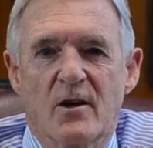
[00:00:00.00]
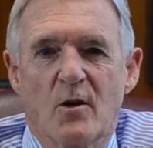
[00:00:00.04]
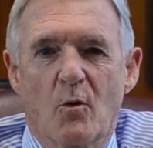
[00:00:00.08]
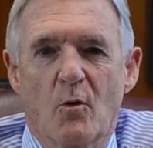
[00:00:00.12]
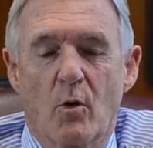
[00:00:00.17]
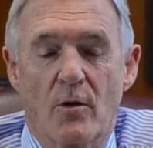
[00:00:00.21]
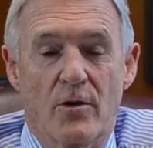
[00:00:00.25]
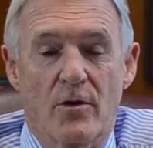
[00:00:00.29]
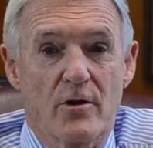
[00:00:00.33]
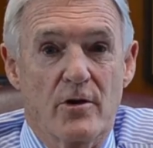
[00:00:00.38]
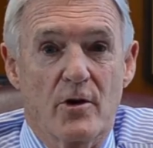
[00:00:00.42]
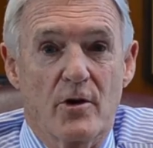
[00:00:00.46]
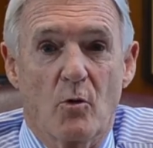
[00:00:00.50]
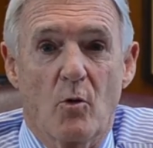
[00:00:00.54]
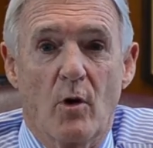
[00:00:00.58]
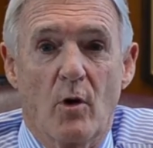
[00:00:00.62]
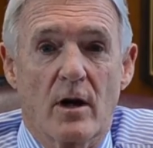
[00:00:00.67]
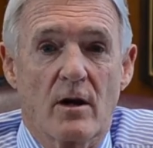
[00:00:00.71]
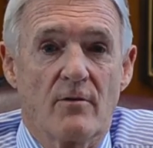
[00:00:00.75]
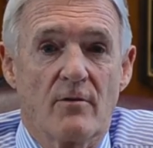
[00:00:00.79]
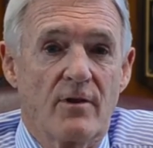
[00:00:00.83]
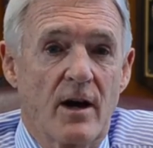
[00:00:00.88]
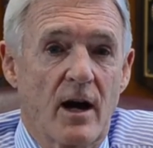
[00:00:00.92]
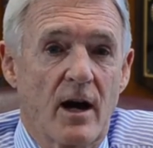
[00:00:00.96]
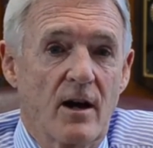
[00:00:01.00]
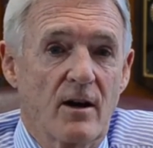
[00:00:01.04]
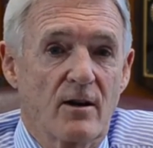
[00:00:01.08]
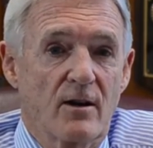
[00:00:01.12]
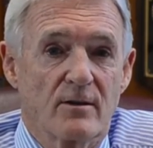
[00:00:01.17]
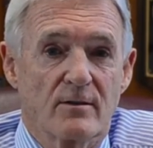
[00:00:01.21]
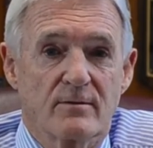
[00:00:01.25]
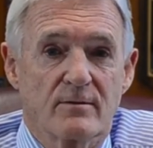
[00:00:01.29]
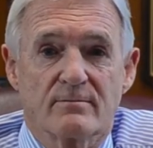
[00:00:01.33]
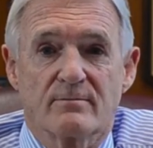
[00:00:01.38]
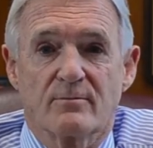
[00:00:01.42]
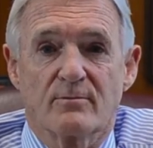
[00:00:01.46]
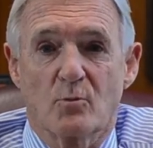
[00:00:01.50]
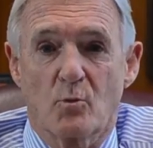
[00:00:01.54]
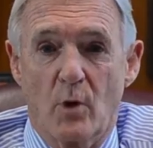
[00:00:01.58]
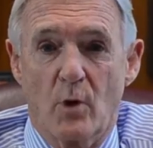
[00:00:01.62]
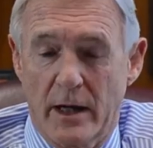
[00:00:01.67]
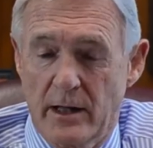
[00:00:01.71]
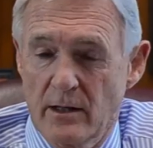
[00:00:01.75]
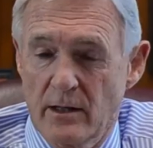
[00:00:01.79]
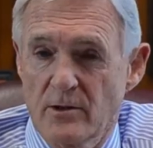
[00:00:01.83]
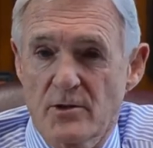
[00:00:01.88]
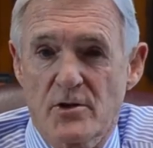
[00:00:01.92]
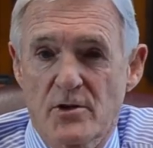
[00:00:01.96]
Whether you're one of our
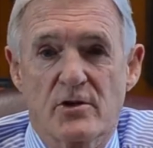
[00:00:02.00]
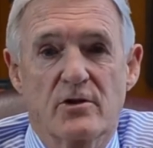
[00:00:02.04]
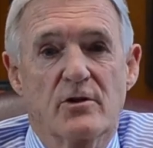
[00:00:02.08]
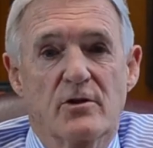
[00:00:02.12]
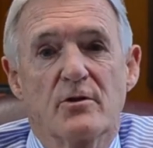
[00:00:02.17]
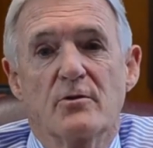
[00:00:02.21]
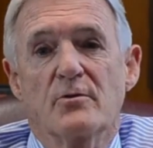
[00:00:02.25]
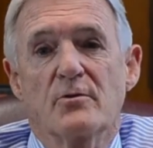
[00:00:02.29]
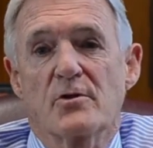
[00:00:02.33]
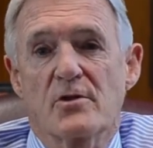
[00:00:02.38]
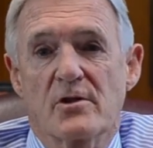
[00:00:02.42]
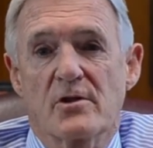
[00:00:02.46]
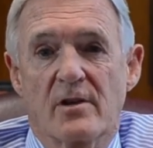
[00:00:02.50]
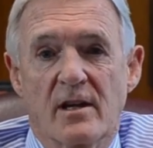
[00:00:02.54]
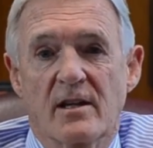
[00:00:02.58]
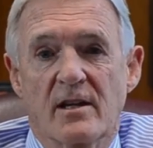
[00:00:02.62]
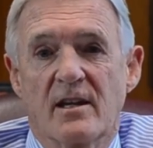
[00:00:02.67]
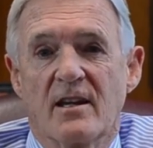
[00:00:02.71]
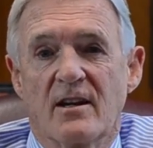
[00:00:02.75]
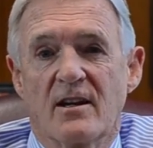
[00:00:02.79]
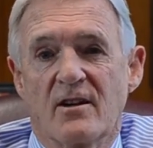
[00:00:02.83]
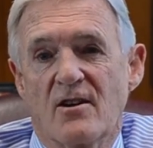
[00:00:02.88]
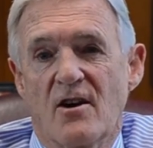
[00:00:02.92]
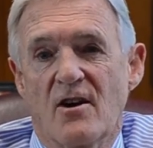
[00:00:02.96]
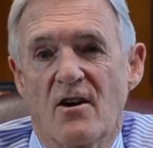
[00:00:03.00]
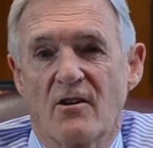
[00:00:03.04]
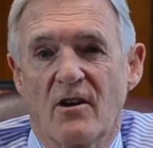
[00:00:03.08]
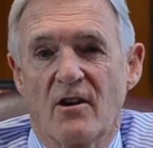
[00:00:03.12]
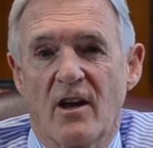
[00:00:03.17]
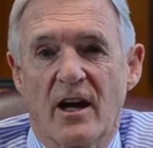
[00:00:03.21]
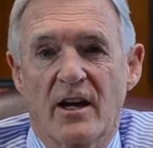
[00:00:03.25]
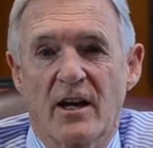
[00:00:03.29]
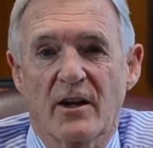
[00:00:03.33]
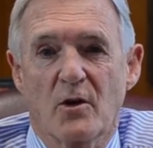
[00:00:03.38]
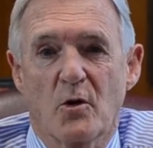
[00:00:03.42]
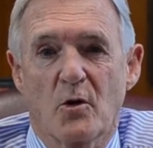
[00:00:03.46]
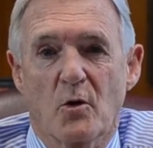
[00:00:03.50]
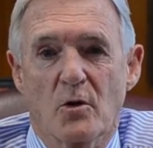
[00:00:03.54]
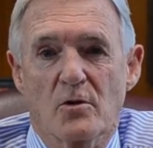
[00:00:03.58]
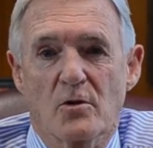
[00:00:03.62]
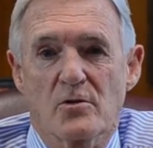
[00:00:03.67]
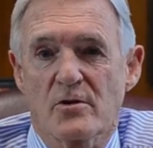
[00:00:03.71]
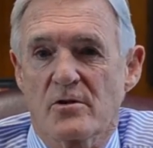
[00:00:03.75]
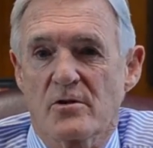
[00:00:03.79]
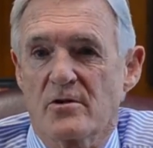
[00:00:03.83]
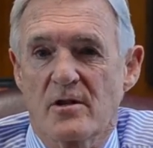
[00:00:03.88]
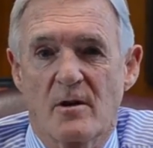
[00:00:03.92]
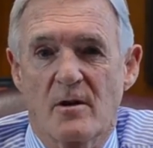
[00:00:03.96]
regular students taking an online course
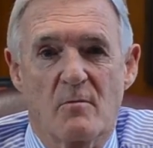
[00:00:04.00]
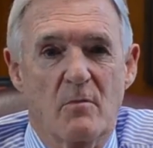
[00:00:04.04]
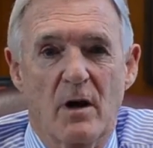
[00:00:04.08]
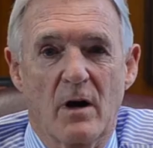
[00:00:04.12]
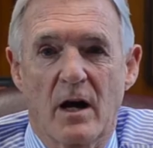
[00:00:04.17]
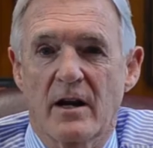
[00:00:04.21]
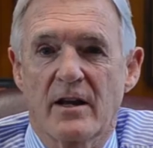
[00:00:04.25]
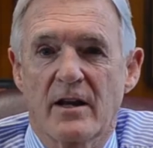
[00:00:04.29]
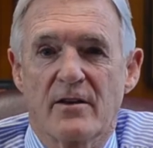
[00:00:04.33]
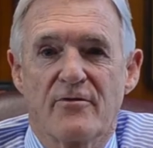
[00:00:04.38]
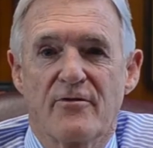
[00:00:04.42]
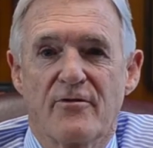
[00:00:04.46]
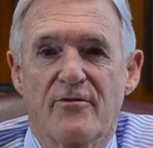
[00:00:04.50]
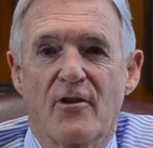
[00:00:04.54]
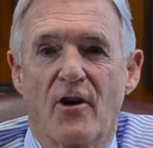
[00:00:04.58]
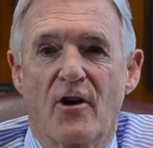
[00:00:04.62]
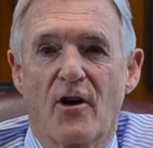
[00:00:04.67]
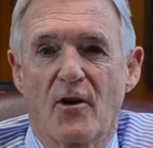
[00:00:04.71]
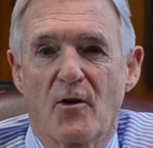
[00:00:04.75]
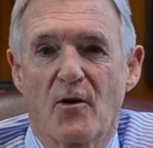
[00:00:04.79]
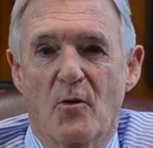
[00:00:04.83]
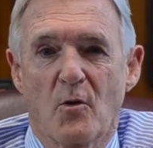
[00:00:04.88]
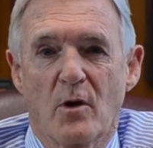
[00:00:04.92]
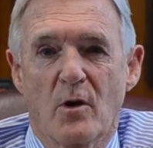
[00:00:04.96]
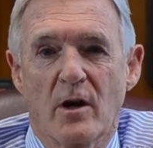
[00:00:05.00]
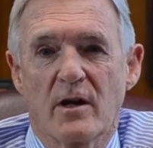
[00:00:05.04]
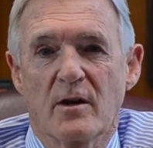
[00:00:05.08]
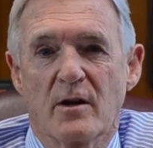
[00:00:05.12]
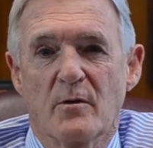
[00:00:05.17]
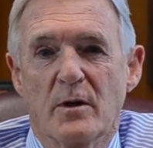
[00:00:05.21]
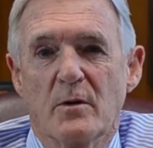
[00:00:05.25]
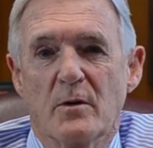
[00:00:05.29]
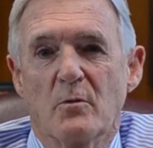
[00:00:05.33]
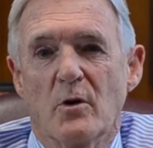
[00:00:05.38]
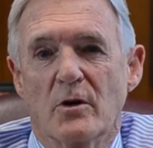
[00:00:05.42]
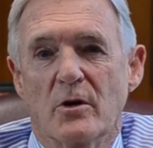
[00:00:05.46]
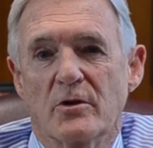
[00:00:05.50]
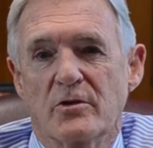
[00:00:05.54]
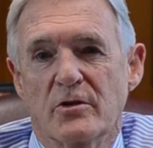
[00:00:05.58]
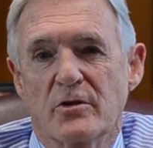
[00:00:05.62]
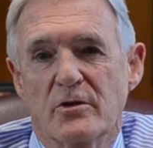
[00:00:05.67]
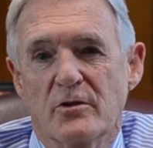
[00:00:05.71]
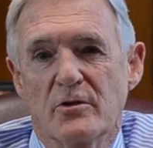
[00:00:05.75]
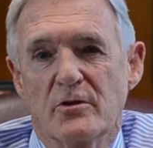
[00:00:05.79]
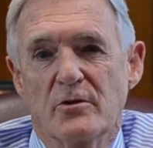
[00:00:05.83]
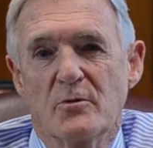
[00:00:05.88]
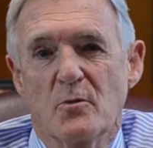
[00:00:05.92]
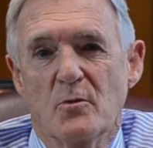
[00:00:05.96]
or somebody far away, we want
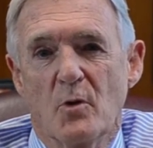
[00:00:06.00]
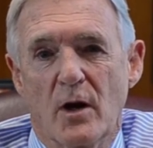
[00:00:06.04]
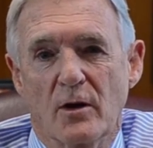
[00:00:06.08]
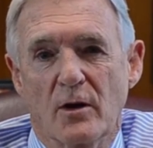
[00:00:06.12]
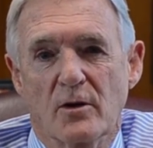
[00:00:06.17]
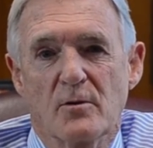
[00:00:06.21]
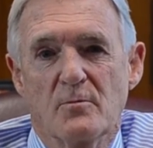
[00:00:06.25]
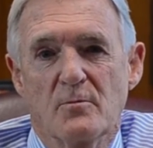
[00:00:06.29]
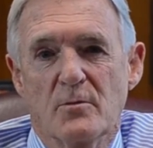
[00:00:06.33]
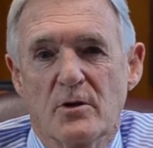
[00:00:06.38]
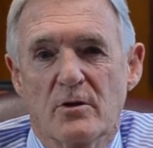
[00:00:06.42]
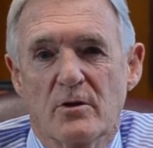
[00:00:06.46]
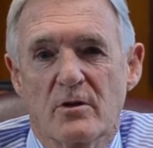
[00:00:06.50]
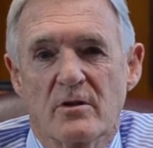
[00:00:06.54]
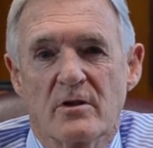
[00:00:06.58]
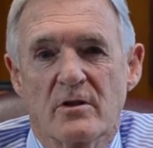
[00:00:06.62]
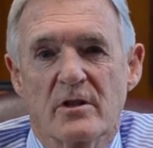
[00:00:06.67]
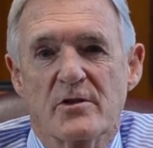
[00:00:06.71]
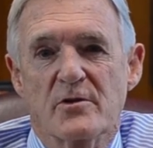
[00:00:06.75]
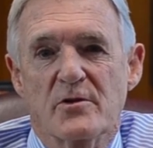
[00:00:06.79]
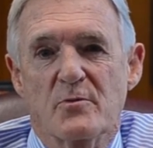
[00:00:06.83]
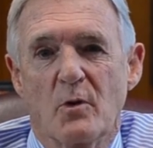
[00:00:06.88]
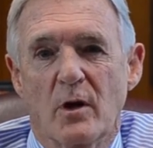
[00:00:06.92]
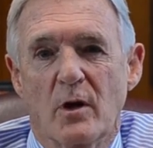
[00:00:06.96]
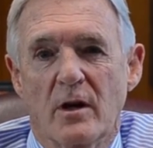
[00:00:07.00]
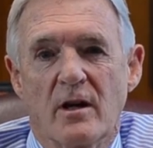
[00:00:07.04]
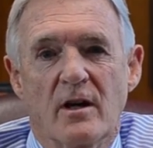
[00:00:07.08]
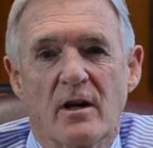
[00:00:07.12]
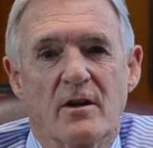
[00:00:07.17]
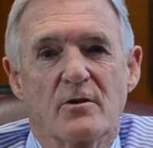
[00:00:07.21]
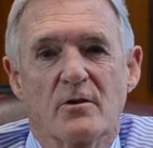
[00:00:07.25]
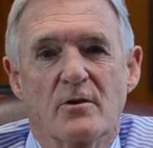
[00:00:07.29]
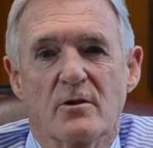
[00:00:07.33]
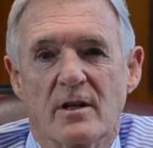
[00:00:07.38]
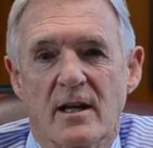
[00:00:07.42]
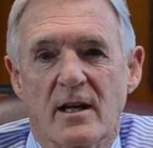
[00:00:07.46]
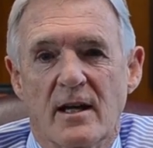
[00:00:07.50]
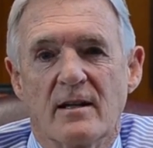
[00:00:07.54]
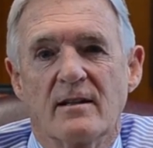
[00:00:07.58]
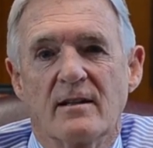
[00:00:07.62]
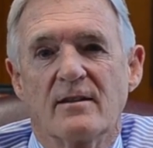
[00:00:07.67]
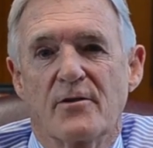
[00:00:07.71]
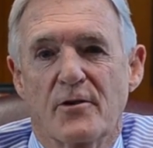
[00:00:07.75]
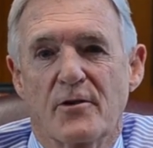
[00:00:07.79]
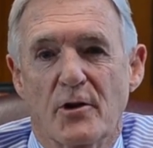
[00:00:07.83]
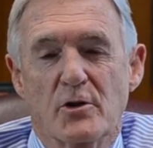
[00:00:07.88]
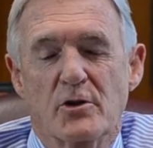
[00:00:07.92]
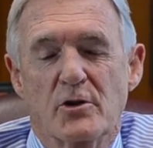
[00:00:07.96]
to welcome you to this
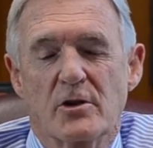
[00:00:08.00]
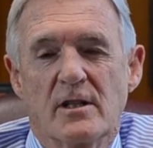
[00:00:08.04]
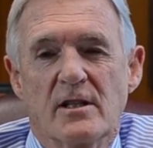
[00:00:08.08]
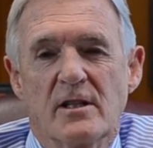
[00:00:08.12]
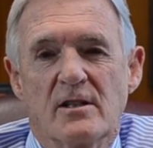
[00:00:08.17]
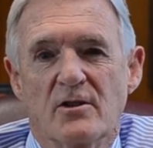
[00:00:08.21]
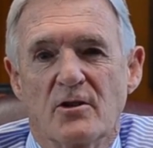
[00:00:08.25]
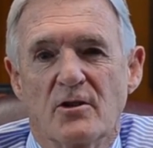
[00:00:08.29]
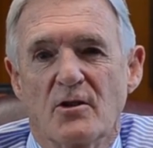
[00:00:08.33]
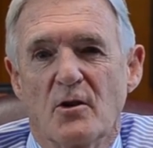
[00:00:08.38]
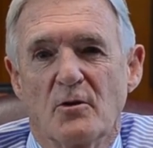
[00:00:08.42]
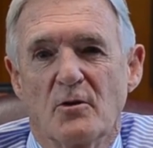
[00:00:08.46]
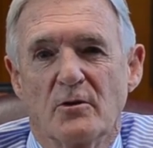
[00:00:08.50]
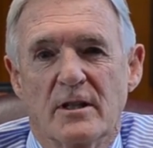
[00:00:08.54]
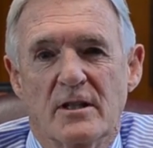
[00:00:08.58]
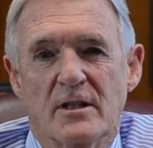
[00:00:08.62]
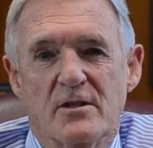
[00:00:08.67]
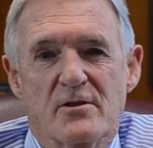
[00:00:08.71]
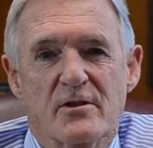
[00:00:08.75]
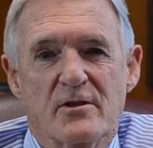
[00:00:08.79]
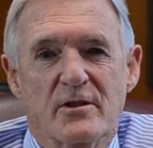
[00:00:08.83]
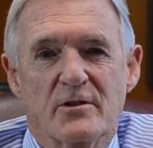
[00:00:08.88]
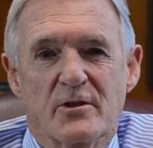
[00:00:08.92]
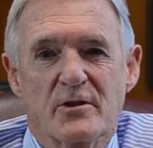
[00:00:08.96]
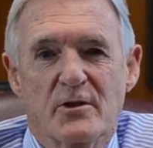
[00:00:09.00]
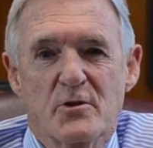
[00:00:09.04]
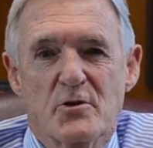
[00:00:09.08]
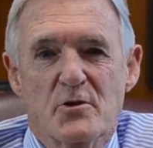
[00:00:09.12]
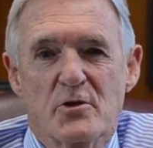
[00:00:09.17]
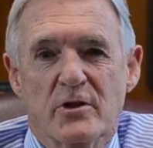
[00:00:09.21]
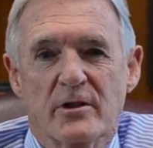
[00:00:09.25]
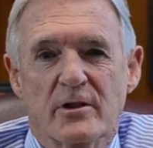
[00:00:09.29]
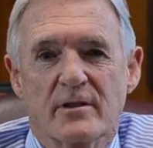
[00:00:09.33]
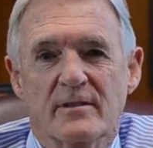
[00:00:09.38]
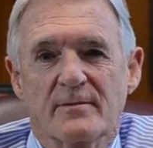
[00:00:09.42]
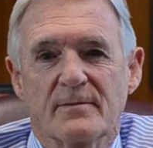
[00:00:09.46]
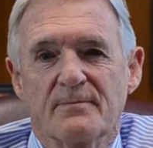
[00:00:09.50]
113 year old institution